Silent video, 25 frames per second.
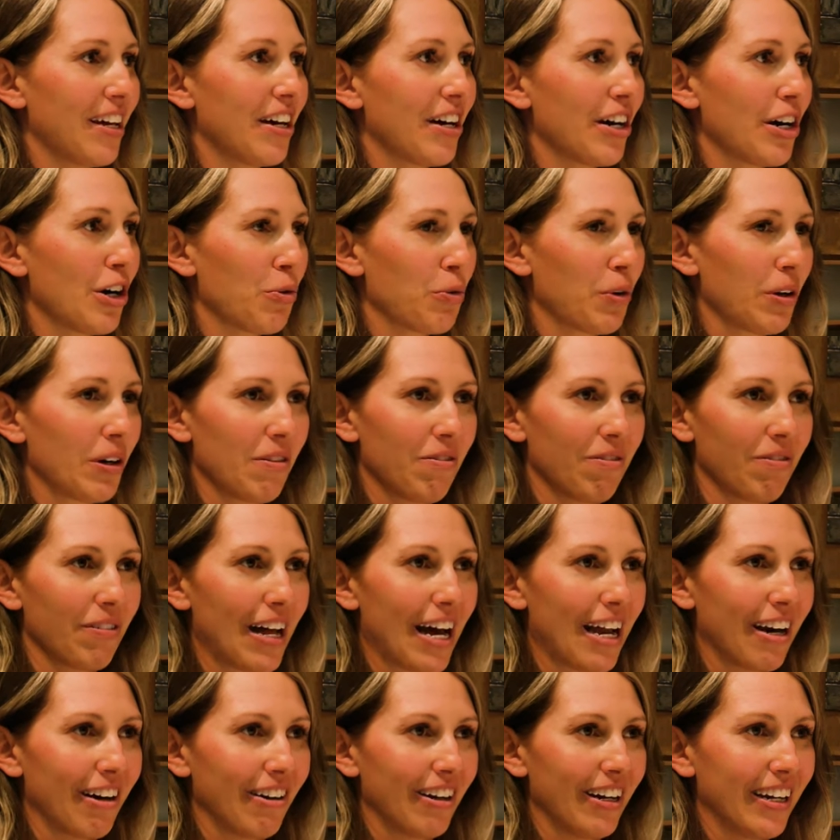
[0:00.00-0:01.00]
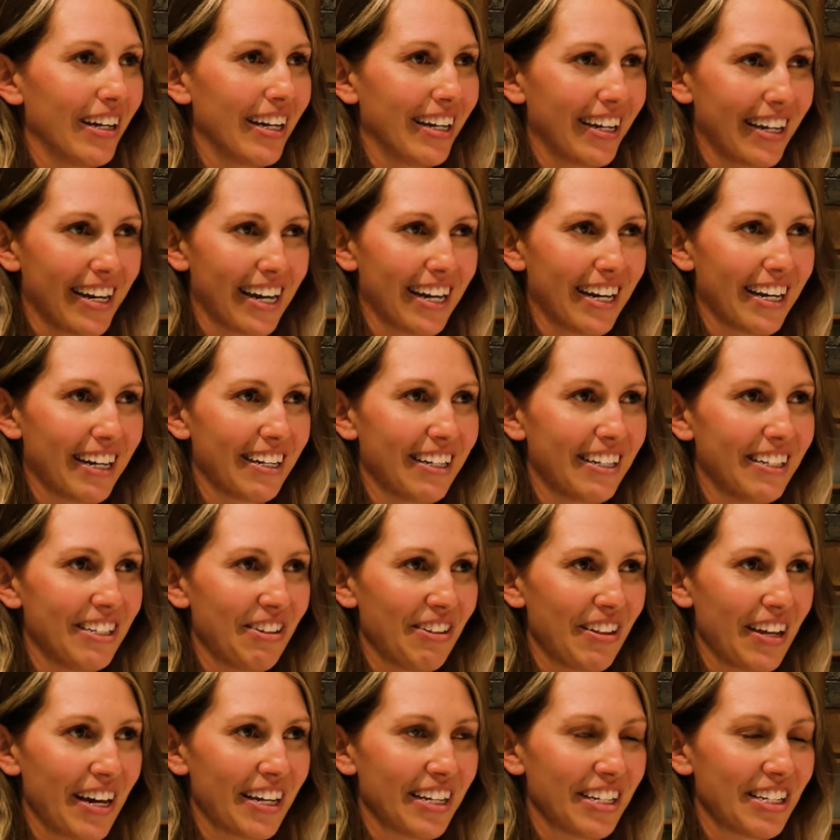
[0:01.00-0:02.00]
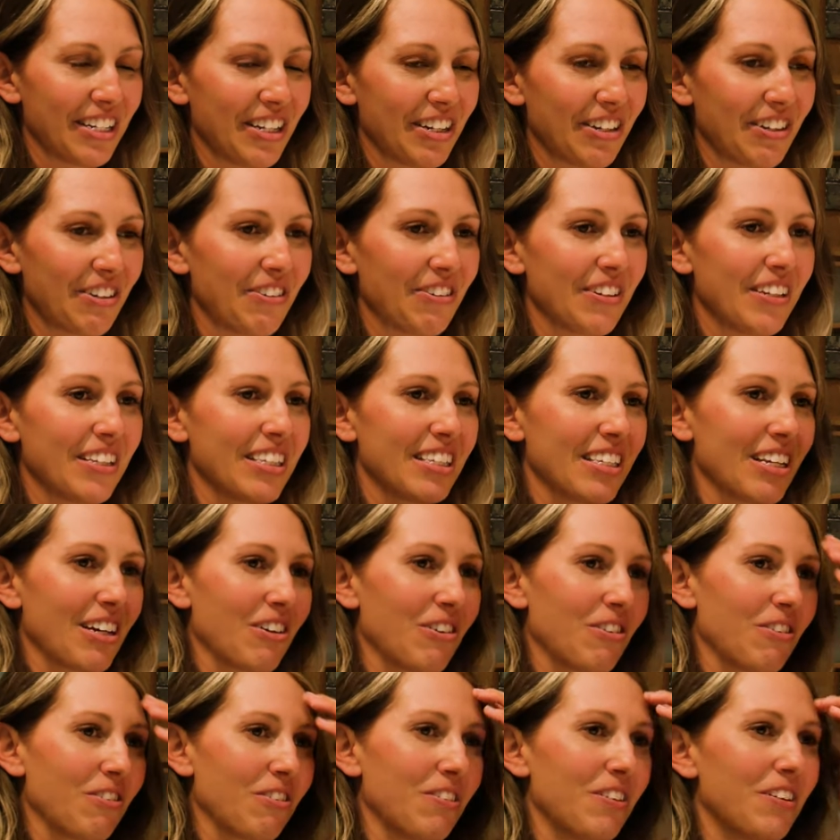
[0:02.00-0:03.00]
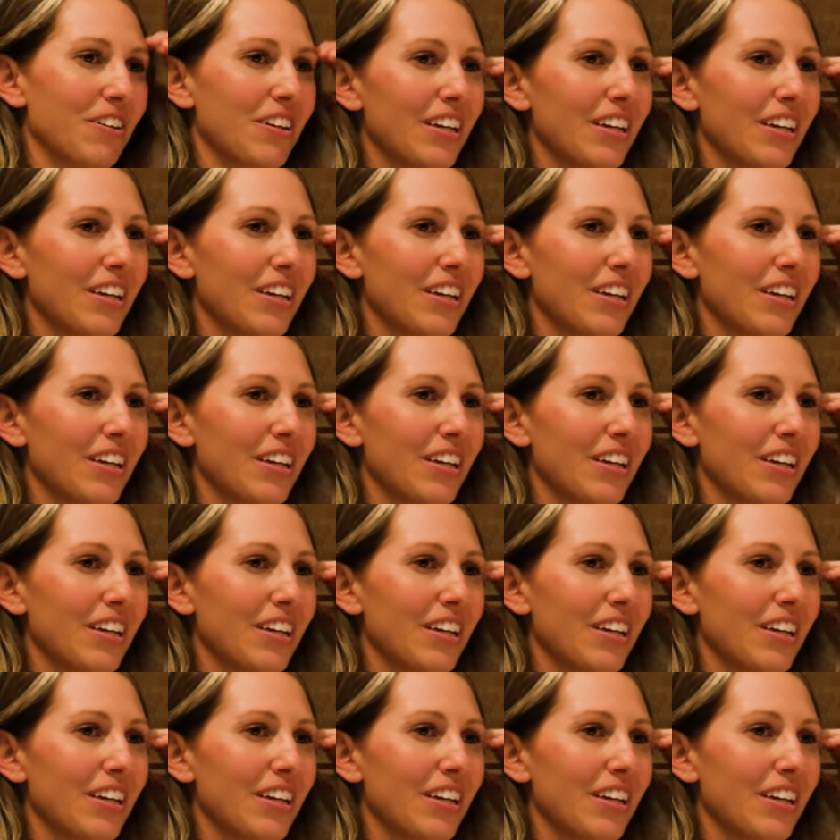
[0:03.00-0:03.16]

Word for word: a word of flattery can kind yep. of do that too. And so